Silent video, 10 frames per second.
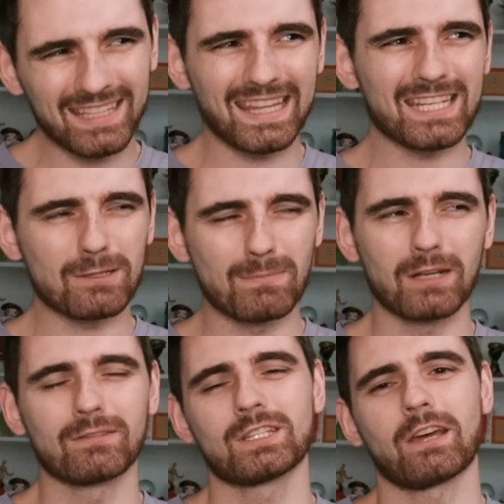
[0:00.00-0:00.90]
That's a bit
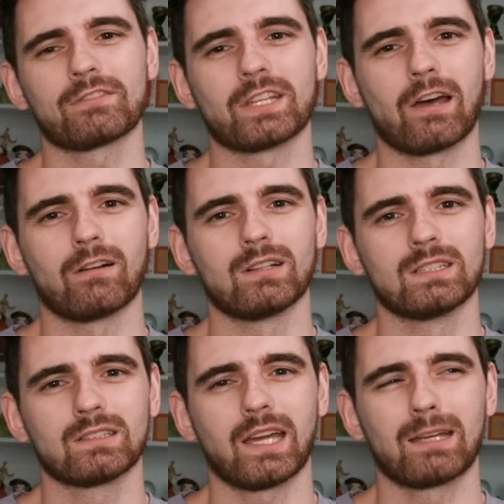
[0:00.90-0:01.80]
of a tough sell,
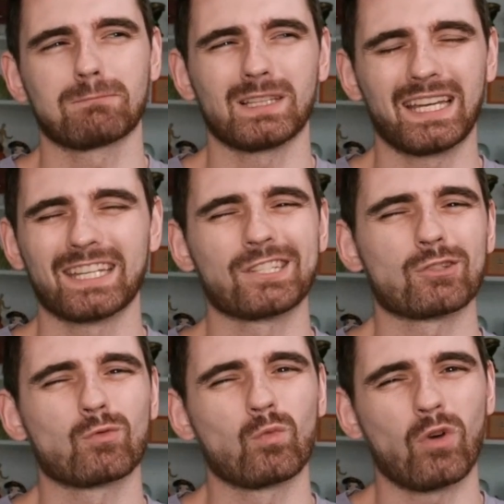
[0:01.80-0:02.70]
okay? Playing
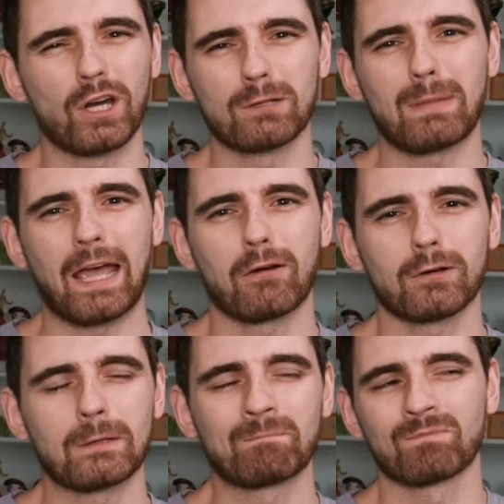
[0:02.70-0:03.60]
just 1
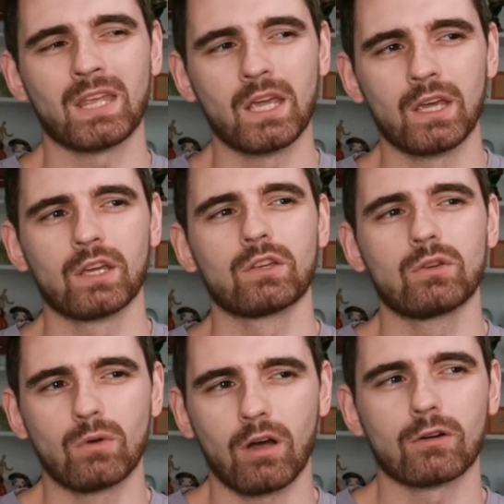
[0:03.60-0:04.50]
power,
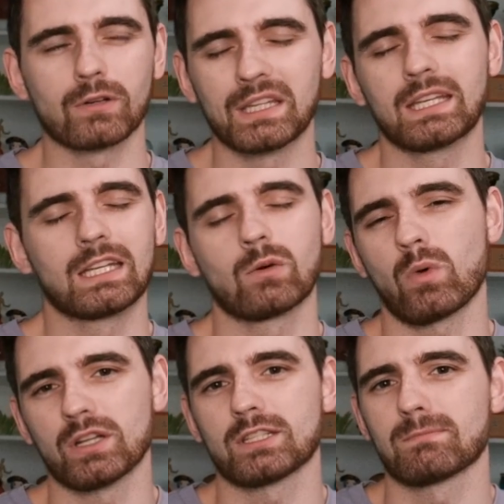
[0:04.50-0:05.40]
you are really going to
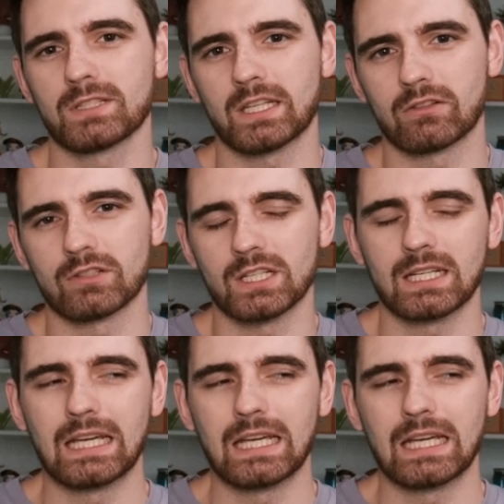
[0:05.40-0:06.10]
want some synergy.